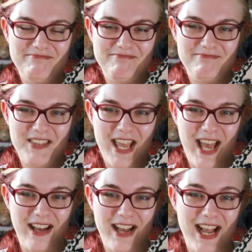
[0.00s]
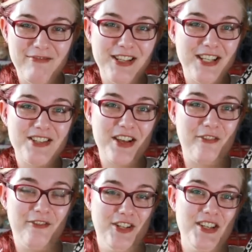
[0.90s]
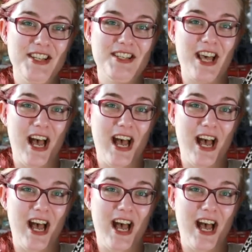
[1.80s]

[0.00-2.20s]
Yeah, I really just gotta finish this.